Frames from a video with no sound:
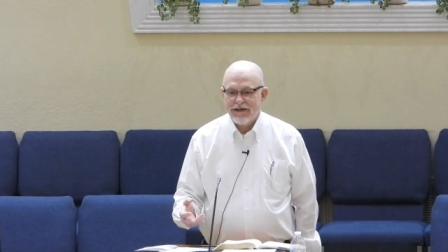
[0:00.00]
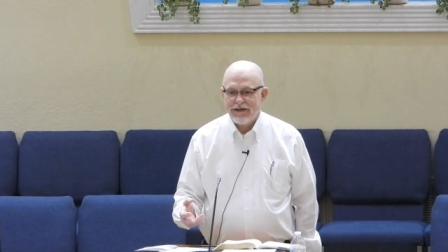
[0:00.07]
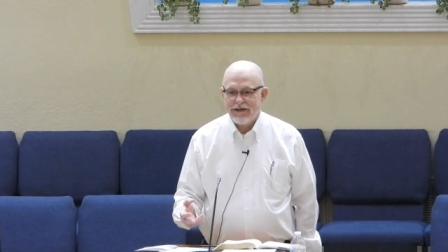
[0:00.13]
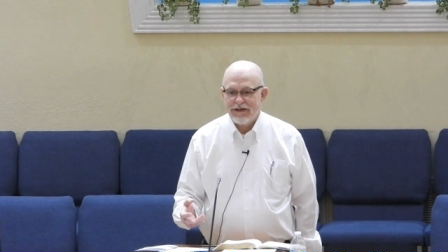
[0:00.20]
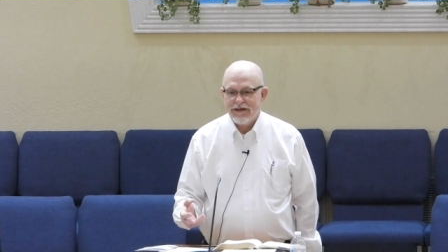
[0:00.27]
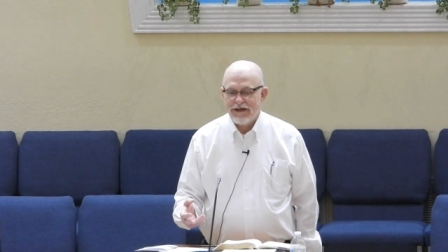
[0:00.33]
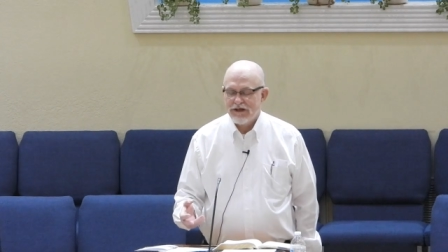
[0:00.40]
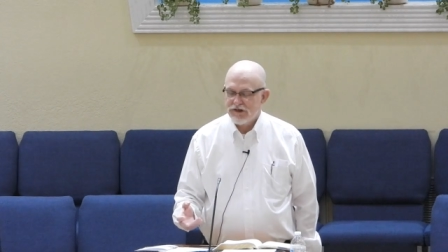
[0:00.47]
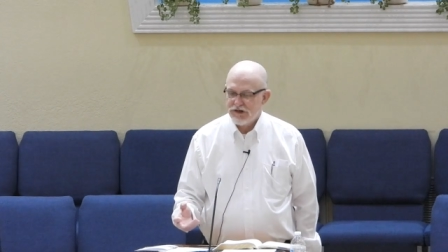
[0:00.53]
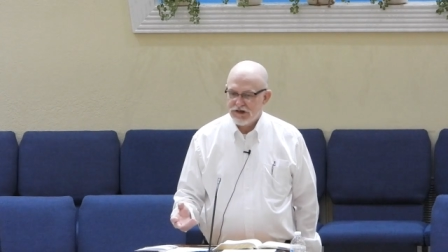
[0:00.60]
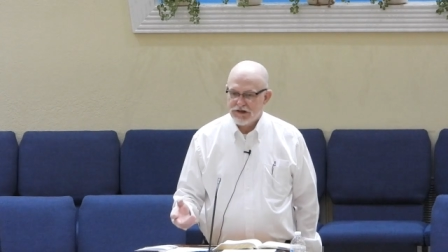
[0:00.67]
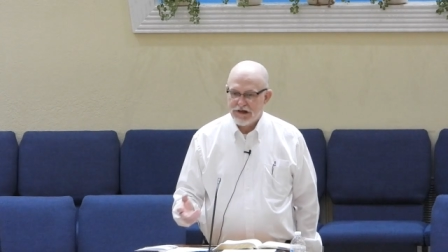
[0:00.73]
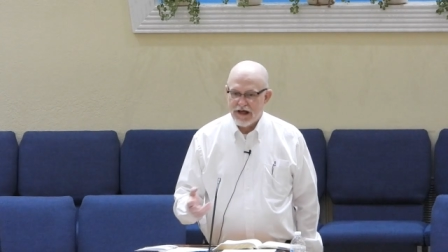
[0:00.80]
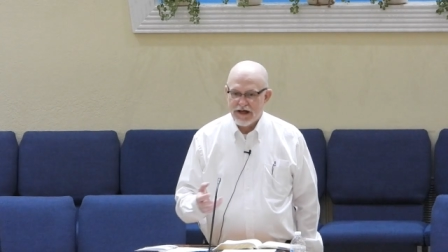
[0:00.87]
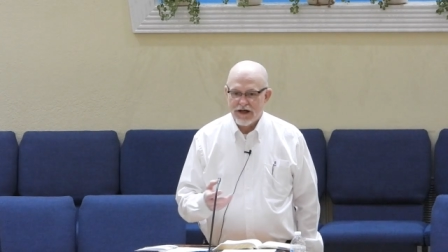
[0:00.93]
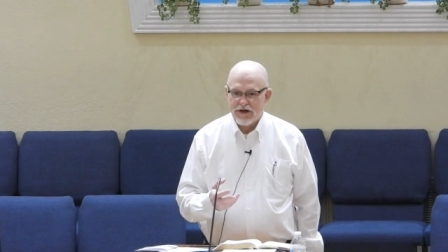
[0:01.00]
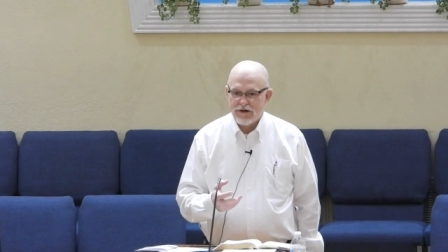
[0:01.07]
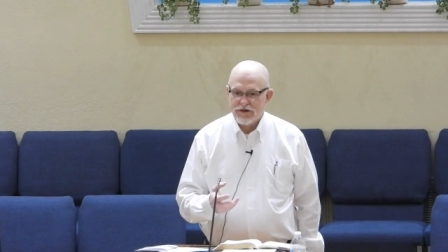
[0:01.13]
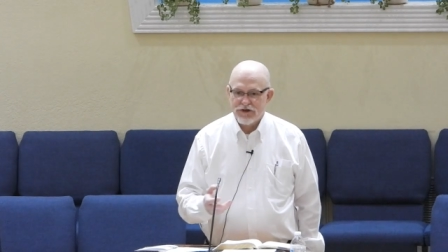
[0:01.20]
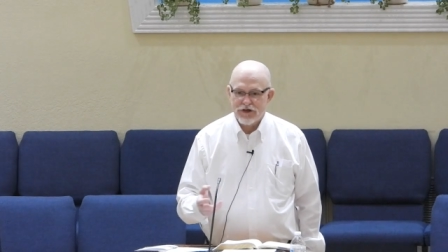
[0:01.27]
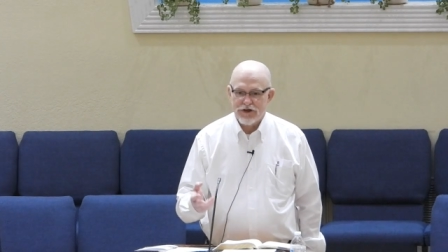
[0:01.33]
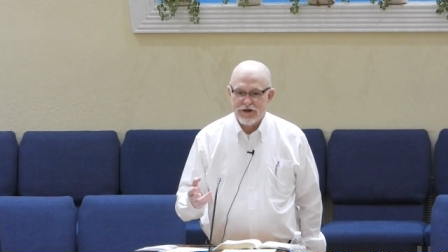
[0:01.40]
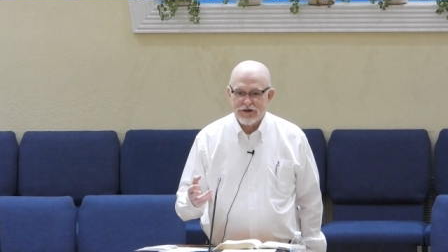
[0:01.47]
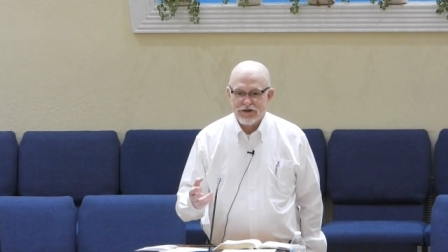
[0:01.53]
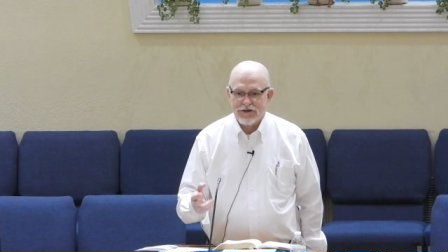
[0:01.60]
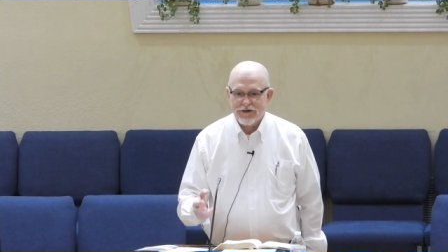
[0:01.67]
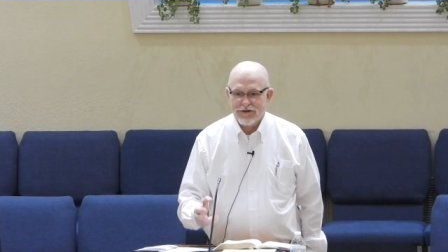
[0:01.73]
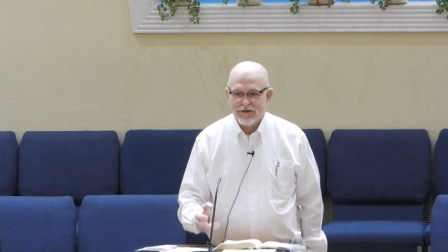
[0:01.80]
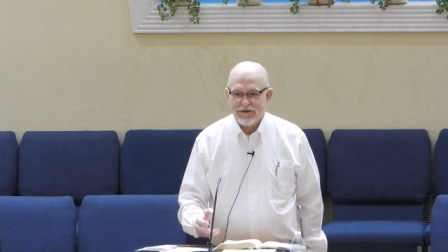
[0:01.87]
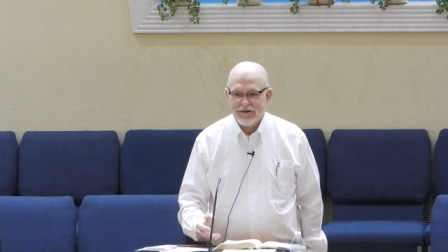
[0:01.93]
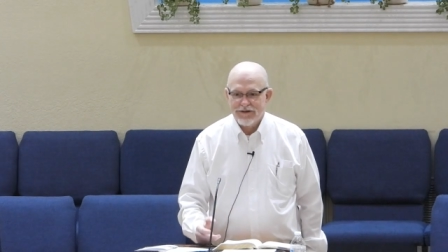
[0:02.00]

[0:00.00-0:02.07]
uh, it's just like our church.